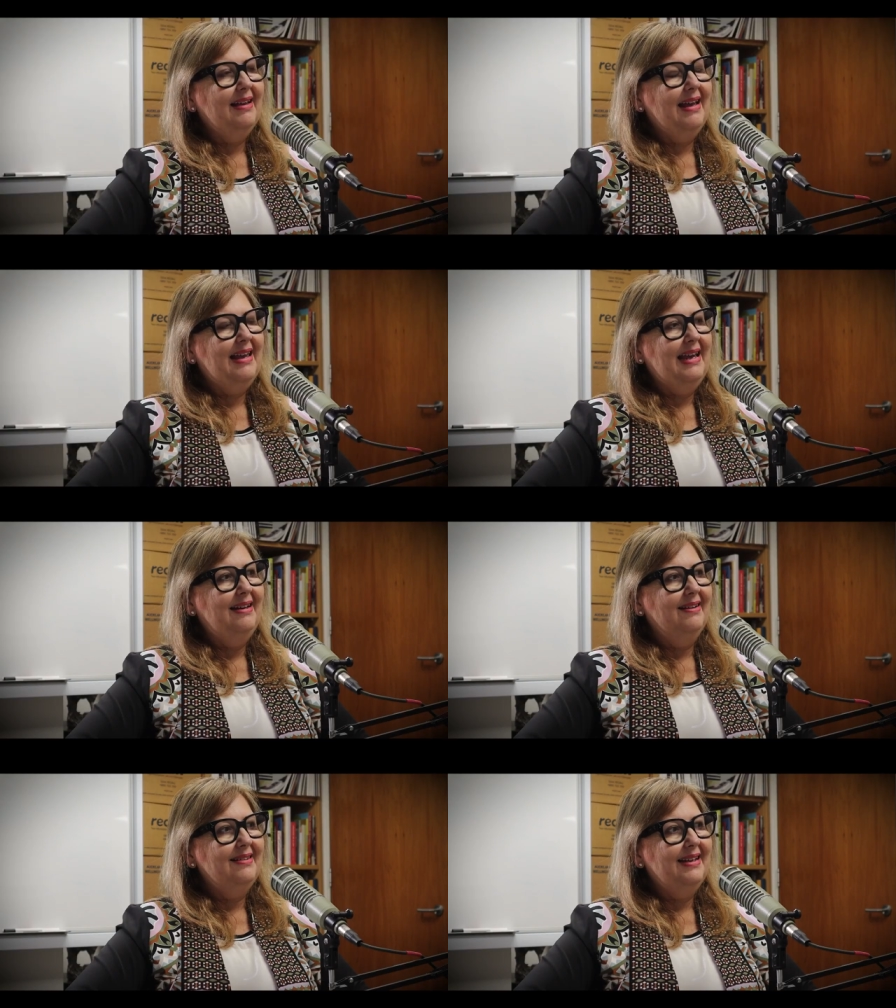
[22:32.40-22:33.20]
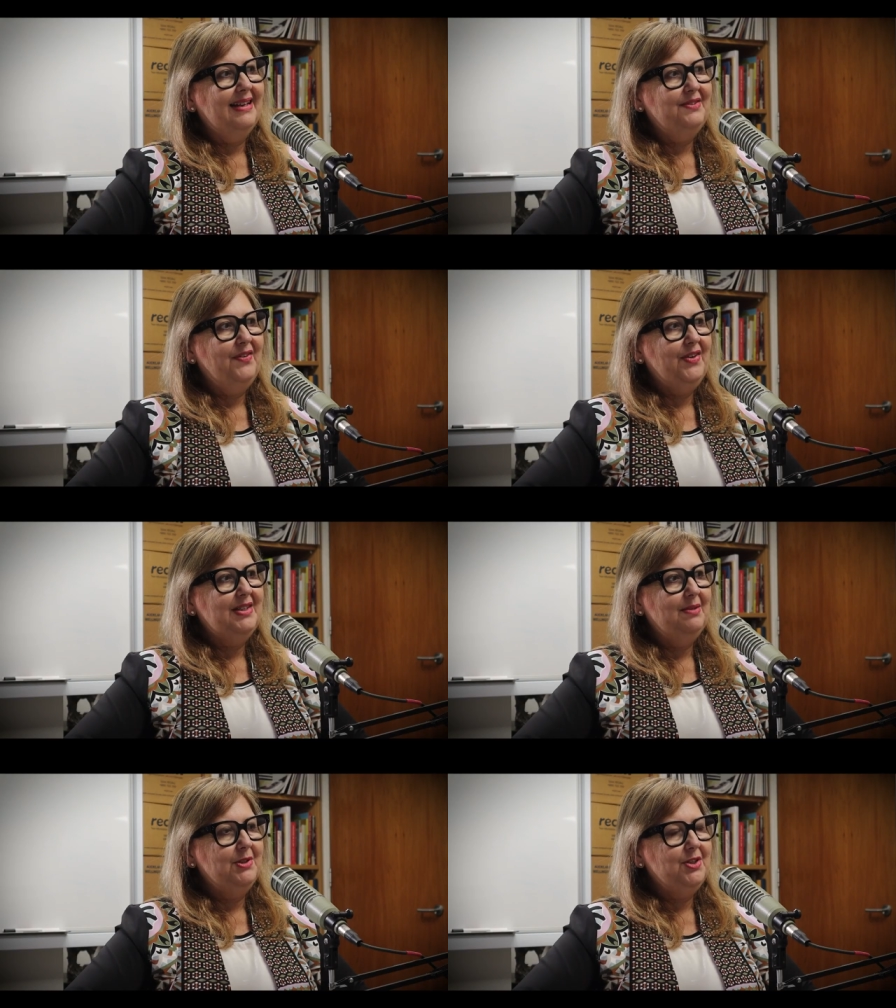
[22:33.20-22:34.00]
I again, I think it's
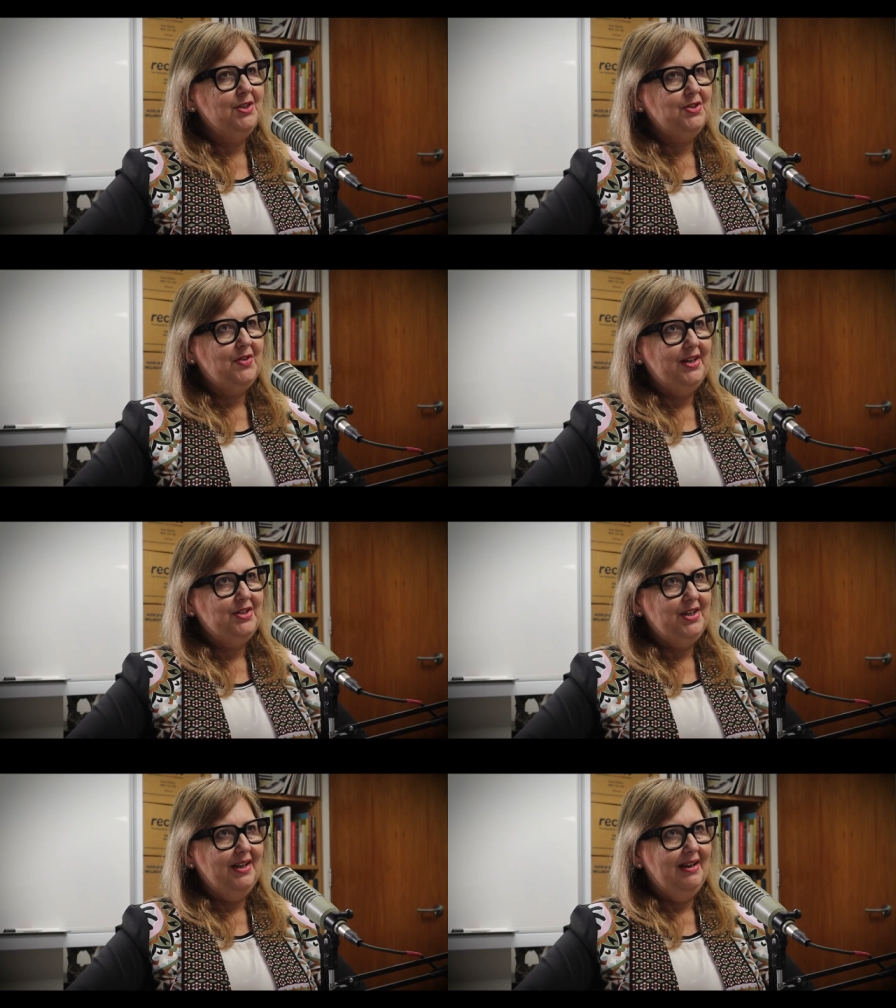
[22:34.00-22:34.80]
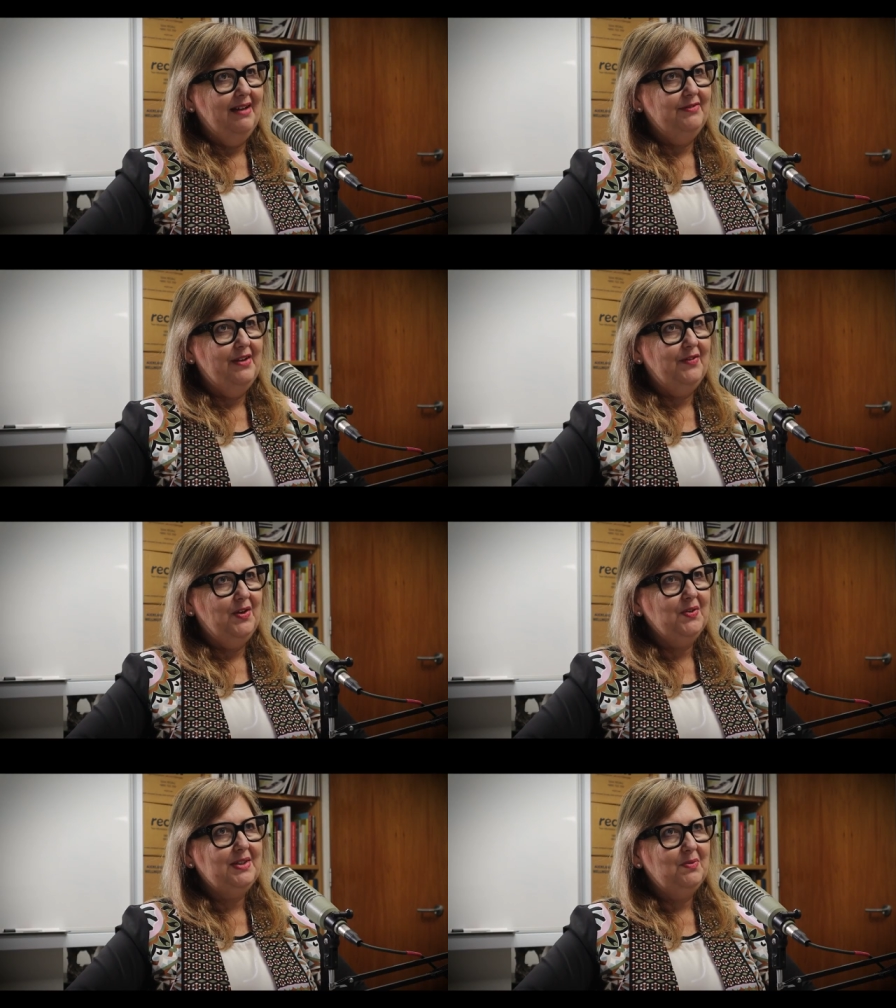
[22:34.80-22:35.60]
very similar to the strategy. I've
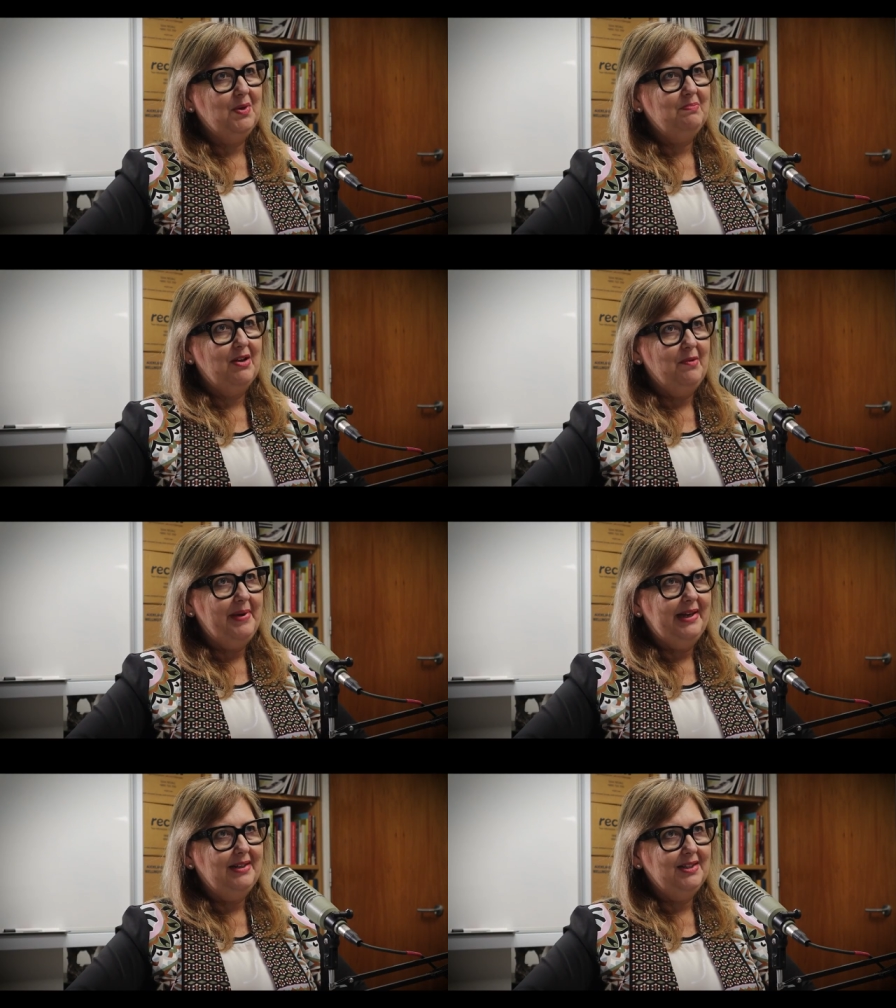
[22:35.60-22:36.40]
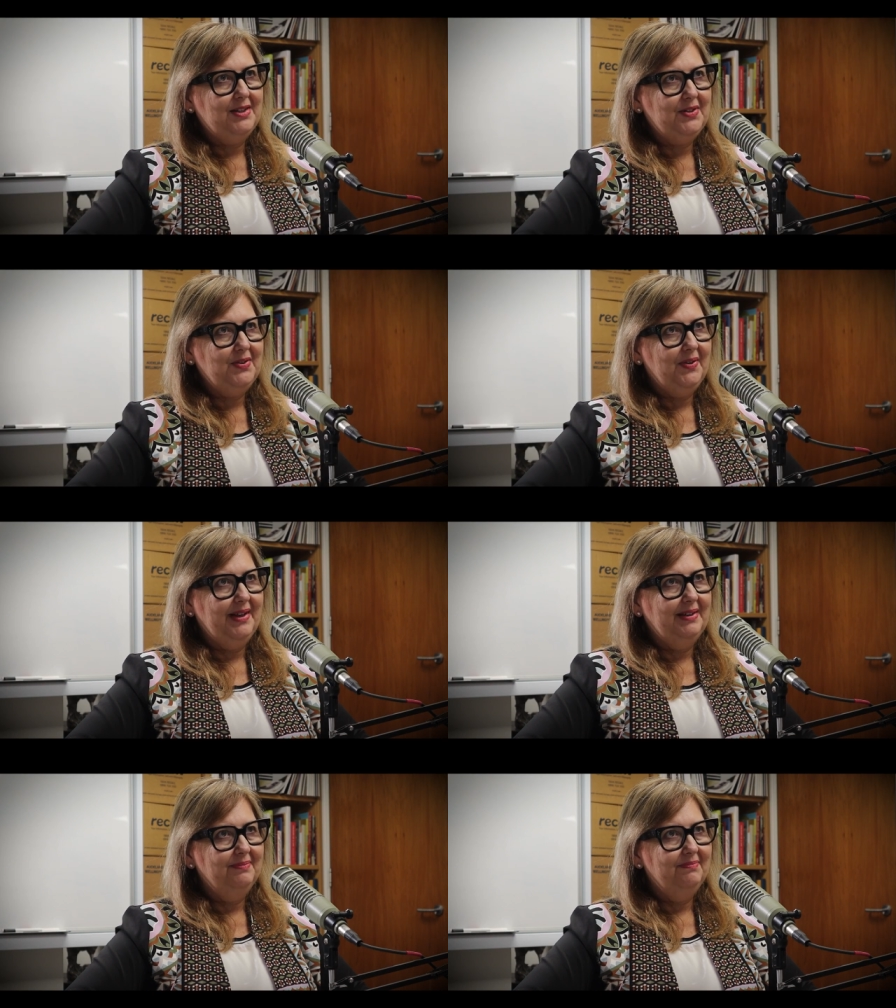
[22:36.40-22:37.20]
never looked at what my competitors are
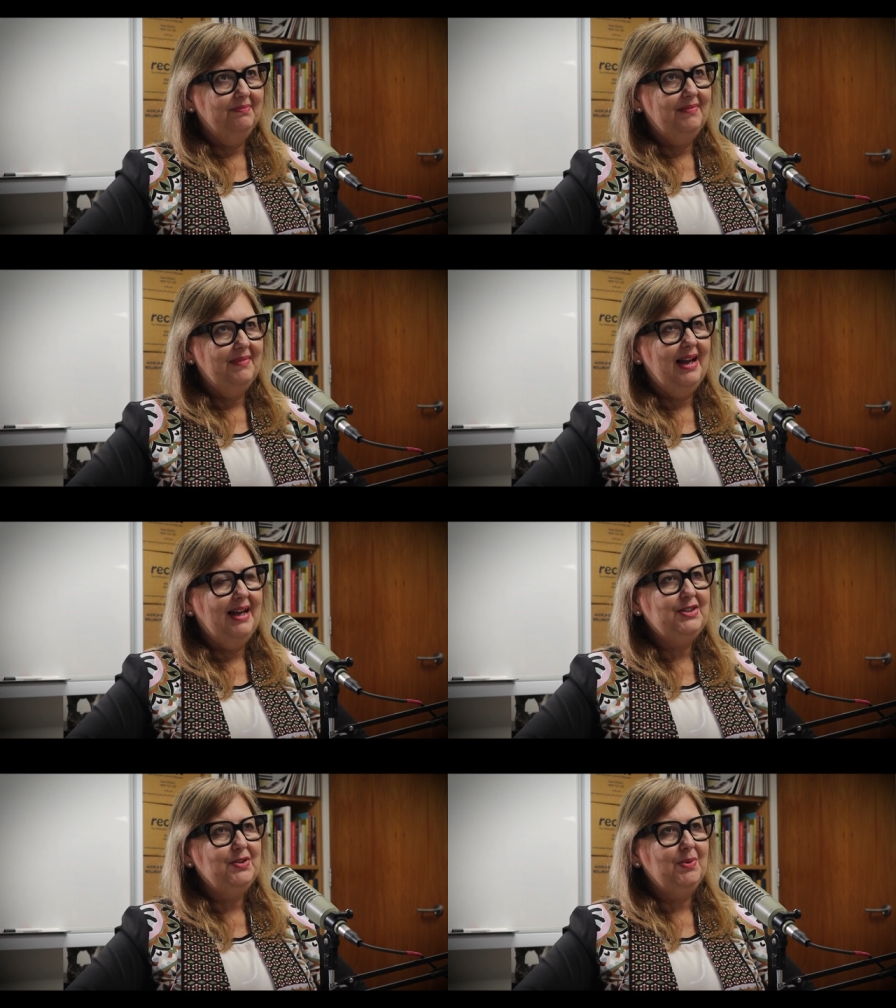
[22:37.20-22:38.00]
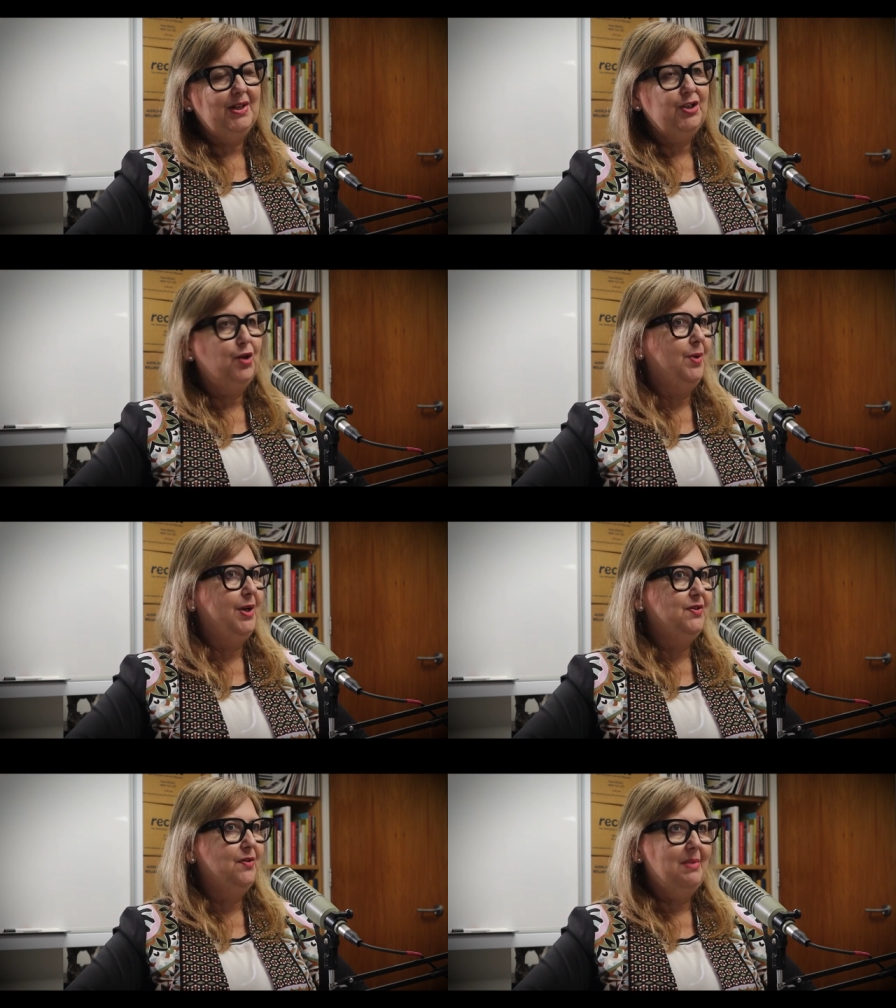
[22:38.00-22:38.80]
doing. I do what I know
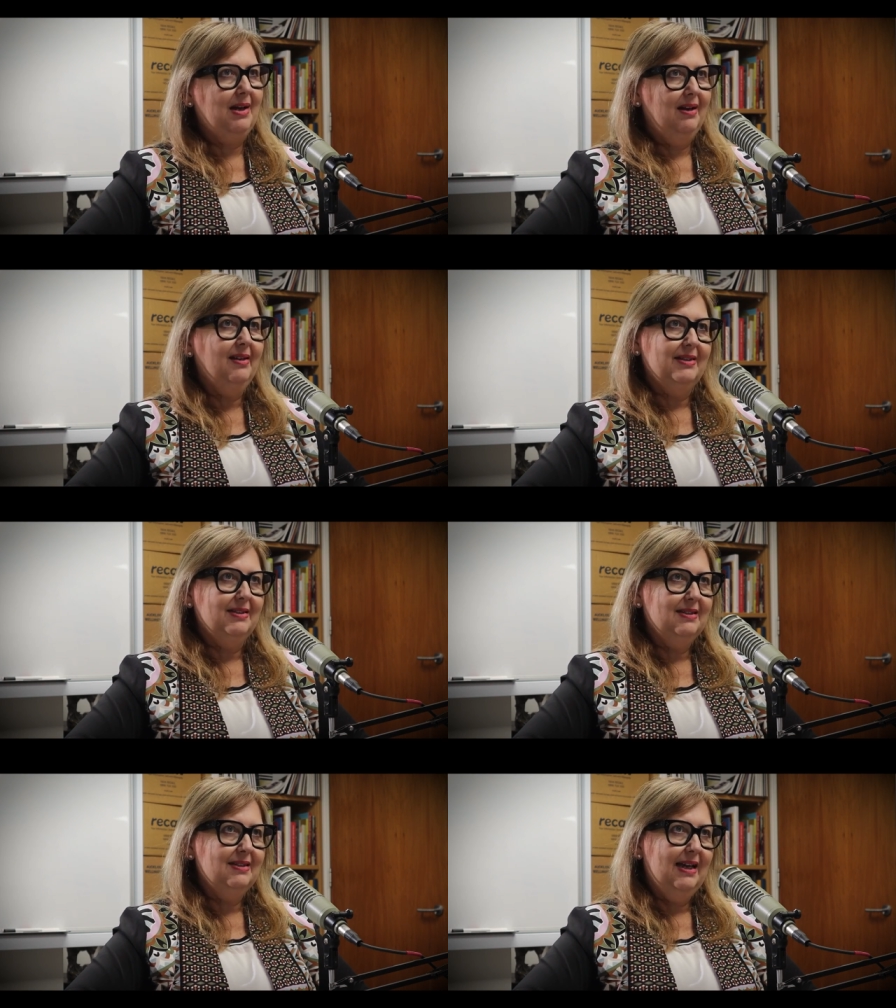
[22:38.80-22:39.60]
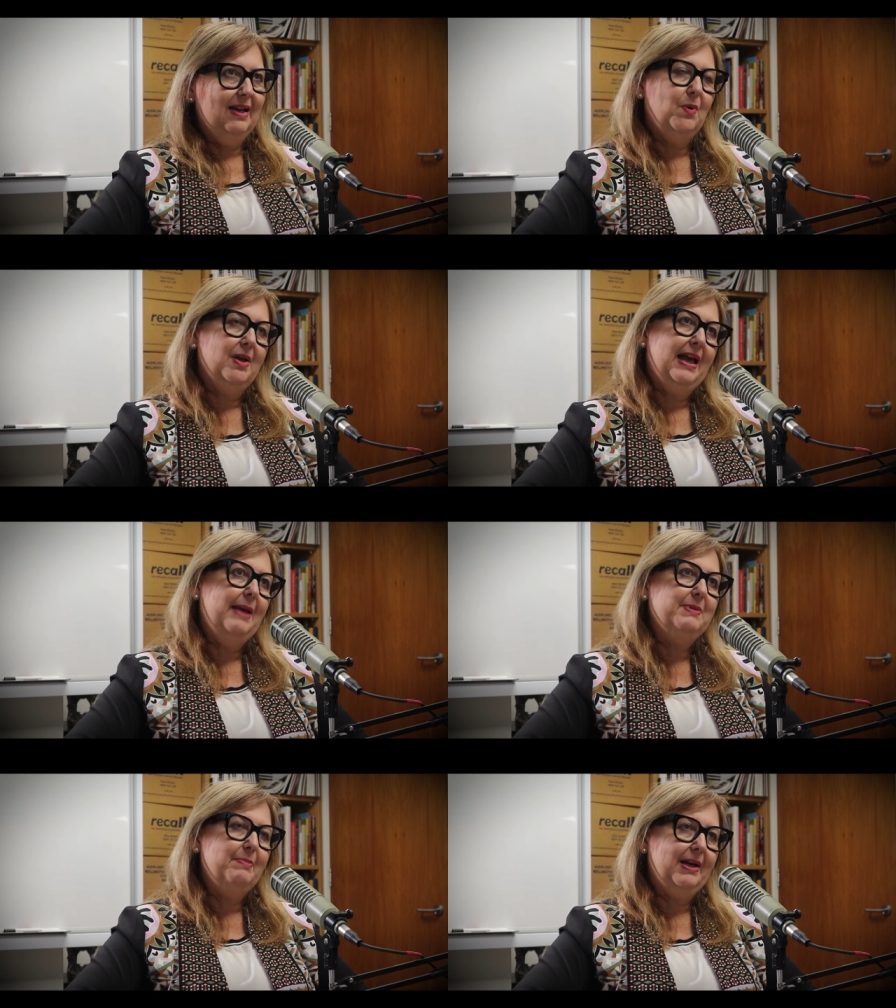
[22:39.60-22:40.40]
works for my clients mm. and what
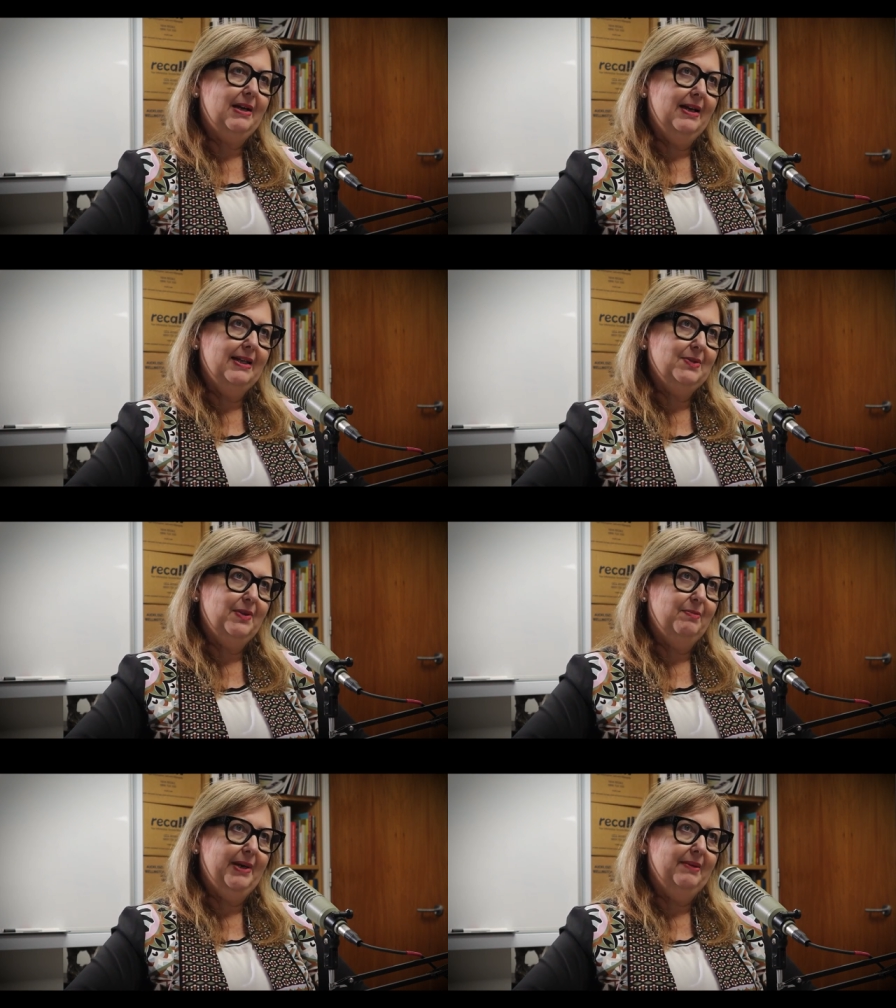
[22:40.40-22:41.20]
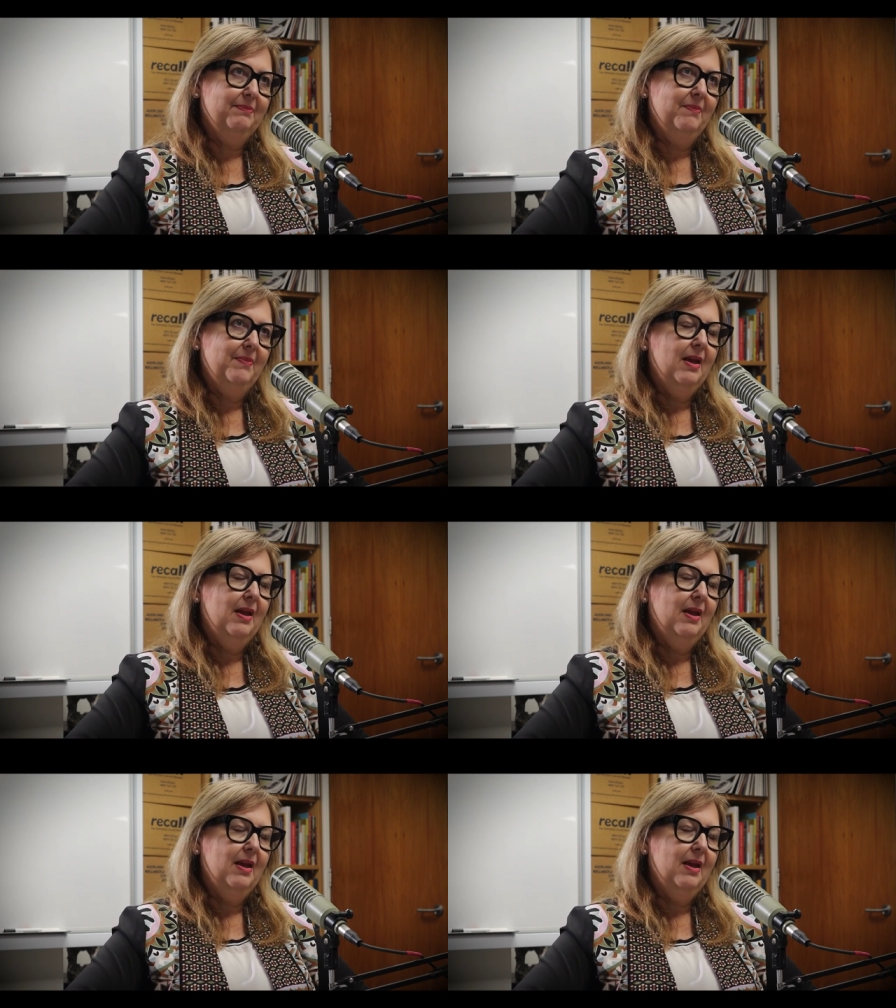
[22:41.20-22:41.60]
keeps my clients with me.